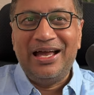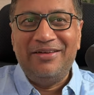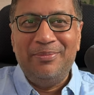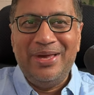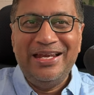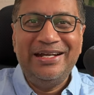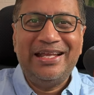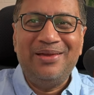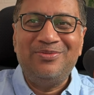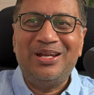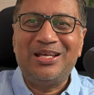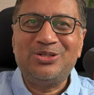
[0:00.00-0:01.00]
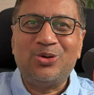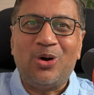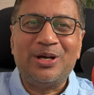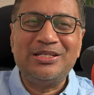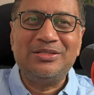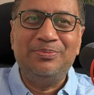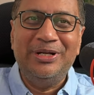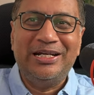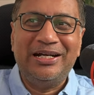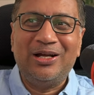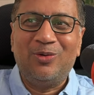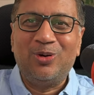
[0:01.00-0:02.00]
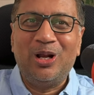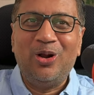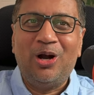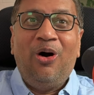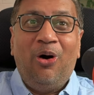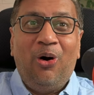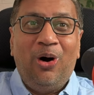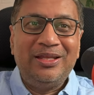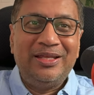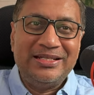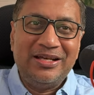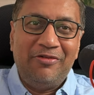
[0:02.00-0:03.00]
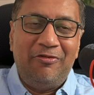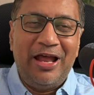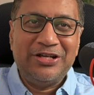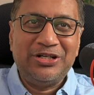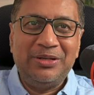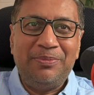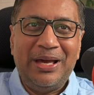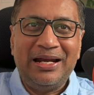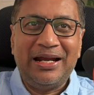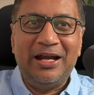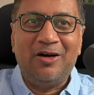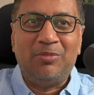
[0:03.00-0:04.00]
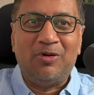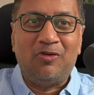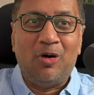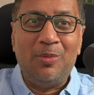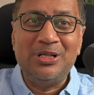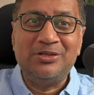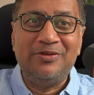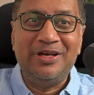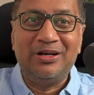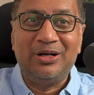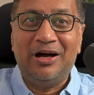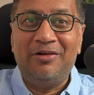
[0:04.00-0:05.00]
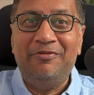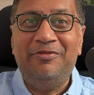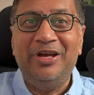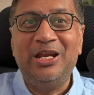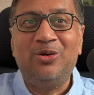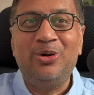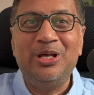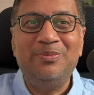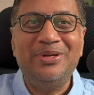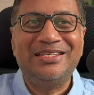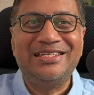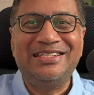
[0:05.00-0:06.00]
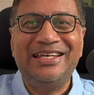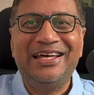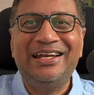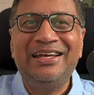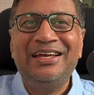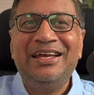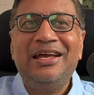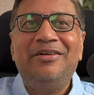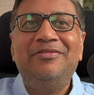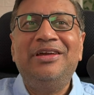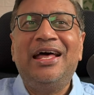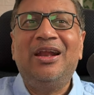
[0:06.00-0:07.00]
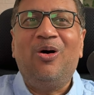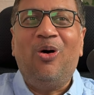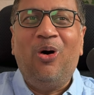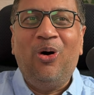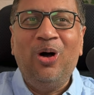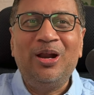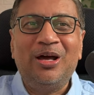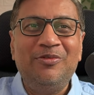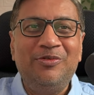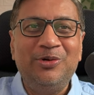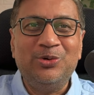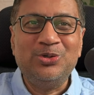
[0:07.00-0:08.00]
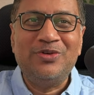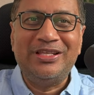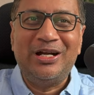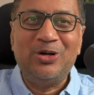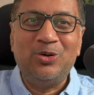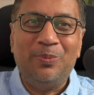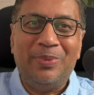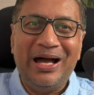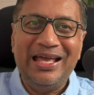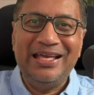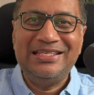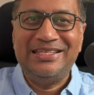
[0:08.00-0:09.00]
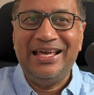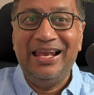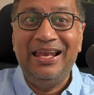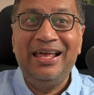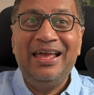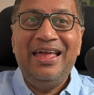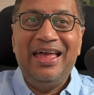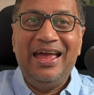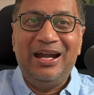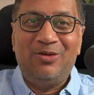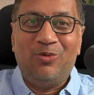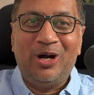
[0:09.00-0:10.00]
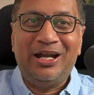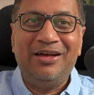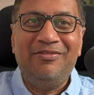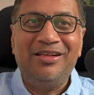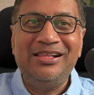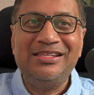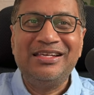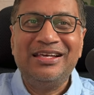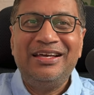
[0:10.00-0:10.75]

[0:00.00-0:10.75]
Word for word: many times when a stock is beaten down a lot or there is a flash in pan kind of performance where a very good EPS is there, we are all confused whether to buy, sell, at what levels,